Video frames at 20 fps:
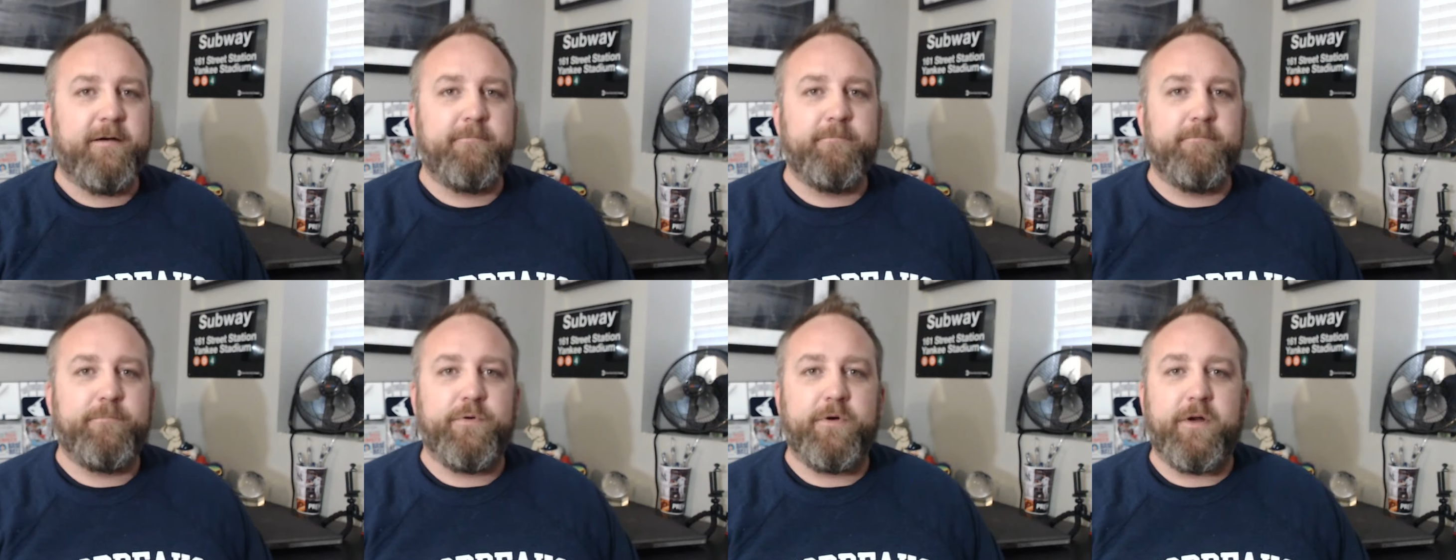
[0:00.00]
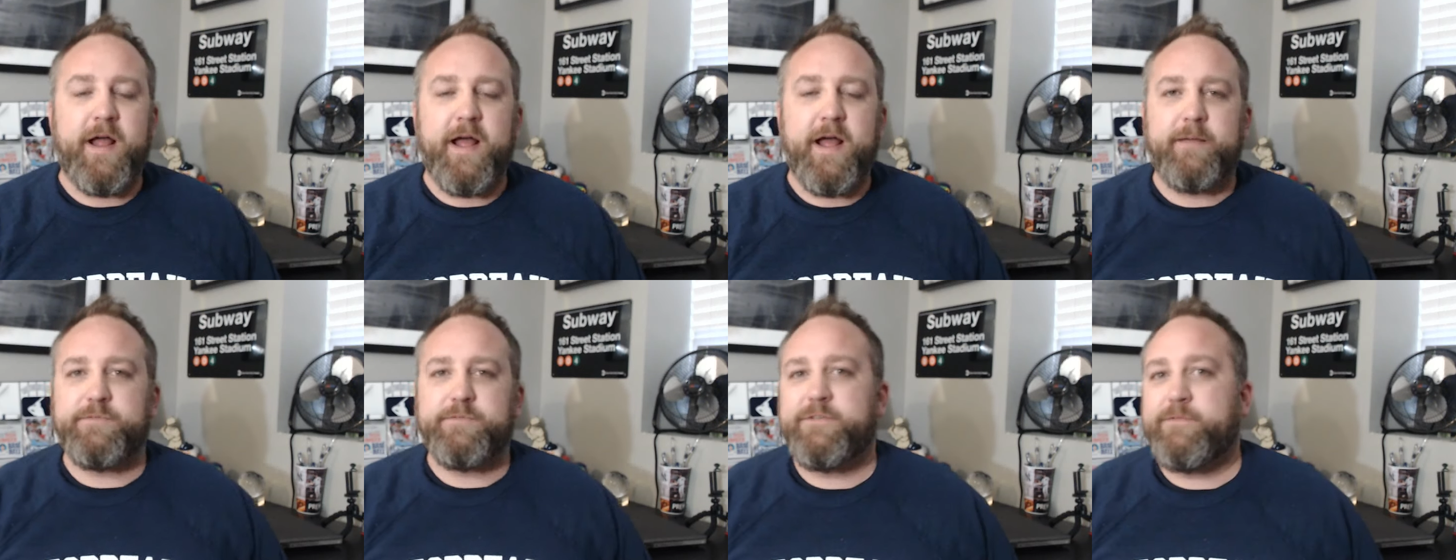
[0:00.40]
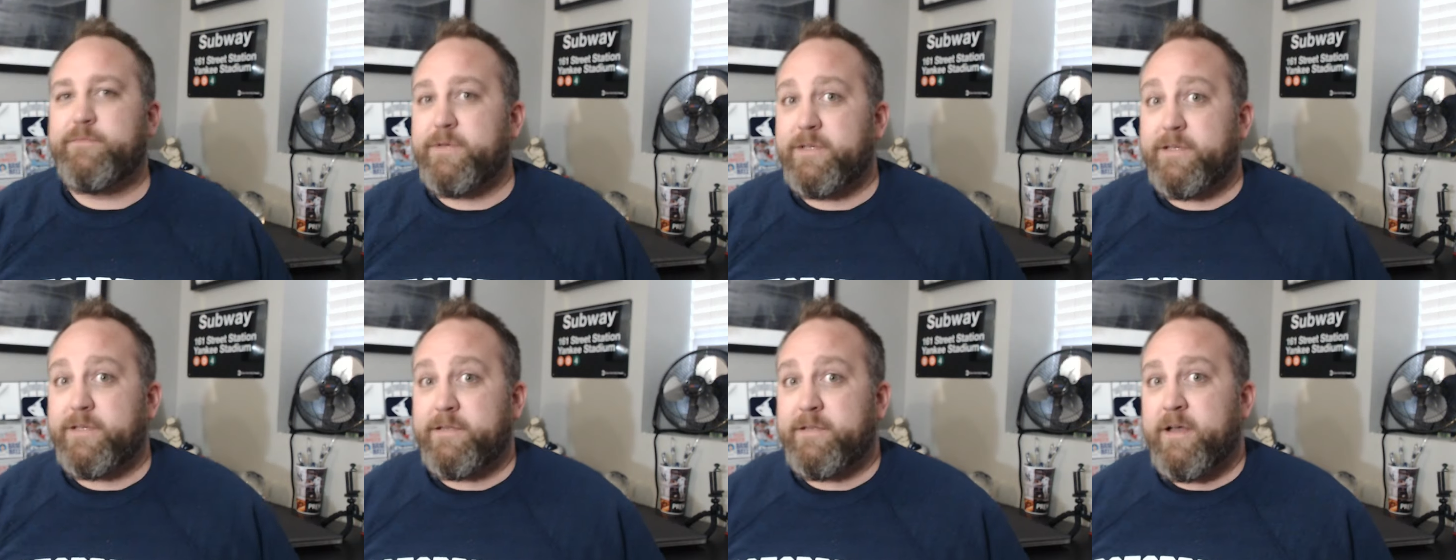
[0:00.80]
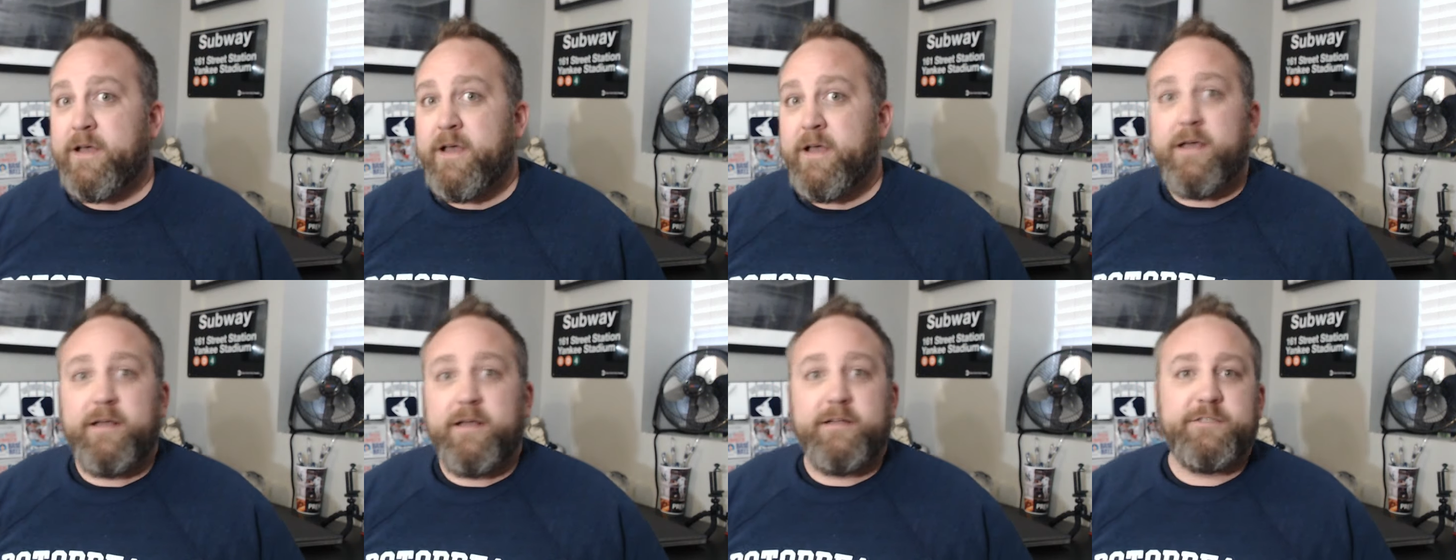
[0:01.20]
Perhaps you've been
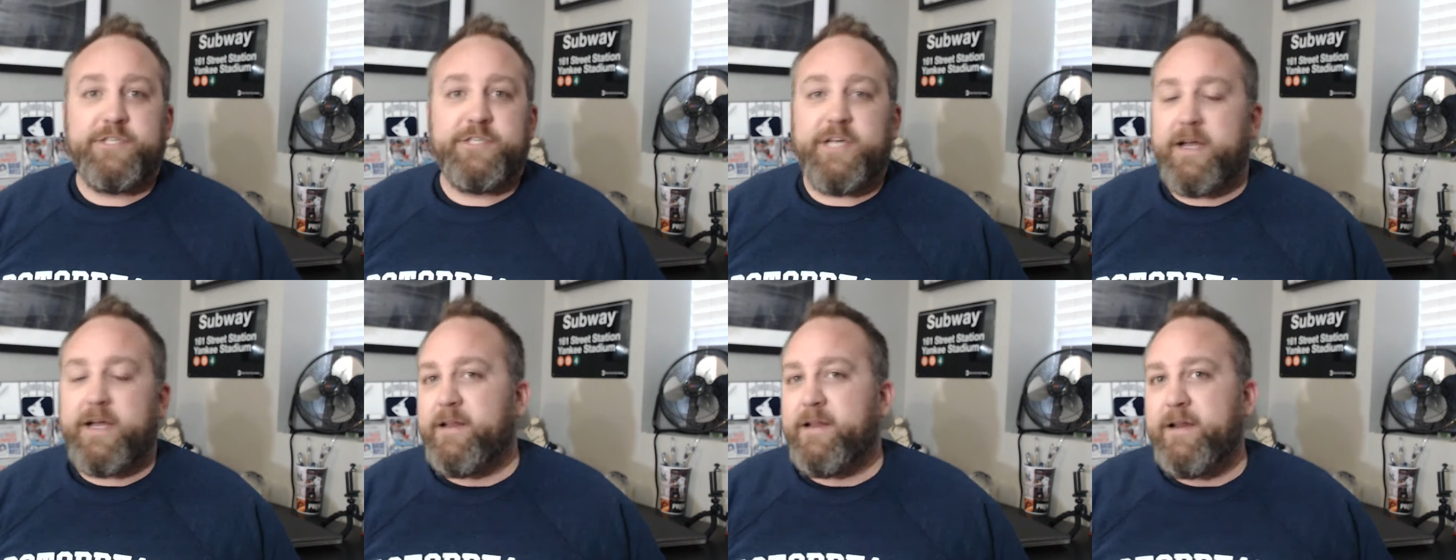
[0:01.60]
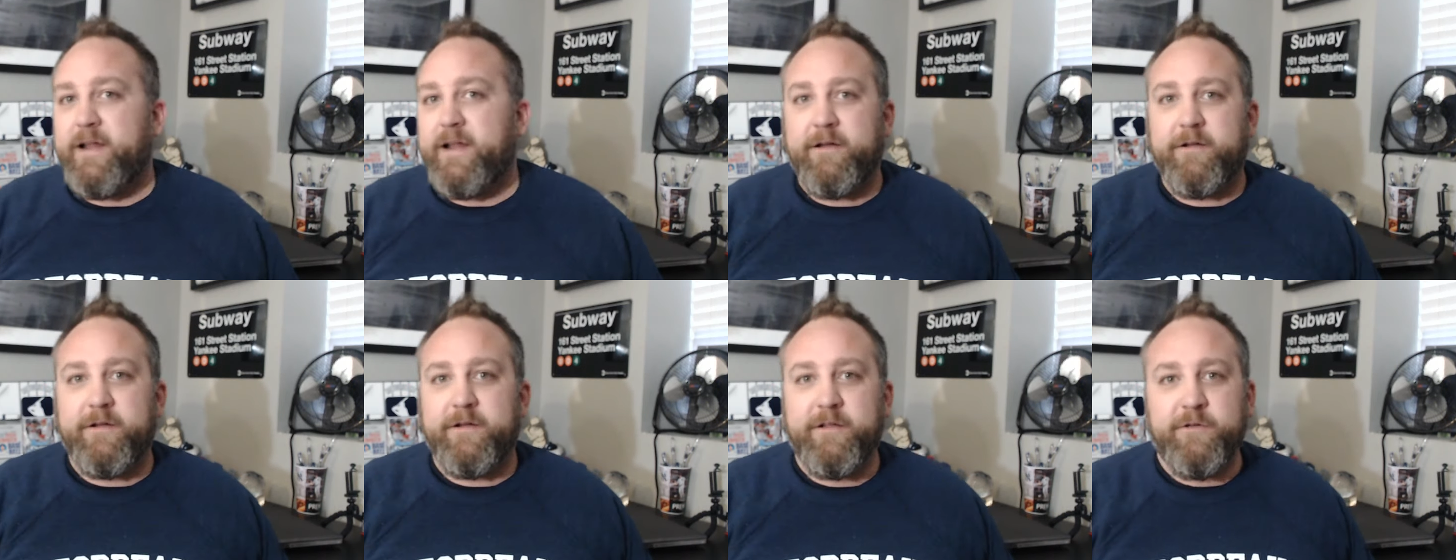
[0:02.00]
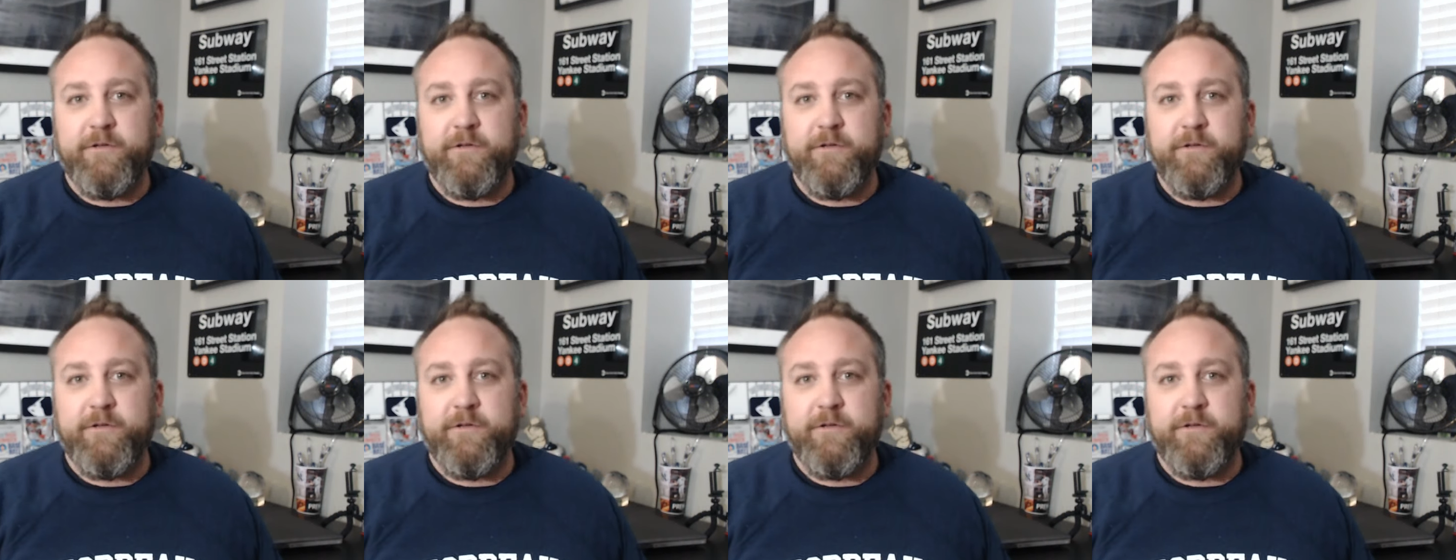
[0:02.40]
checking it out on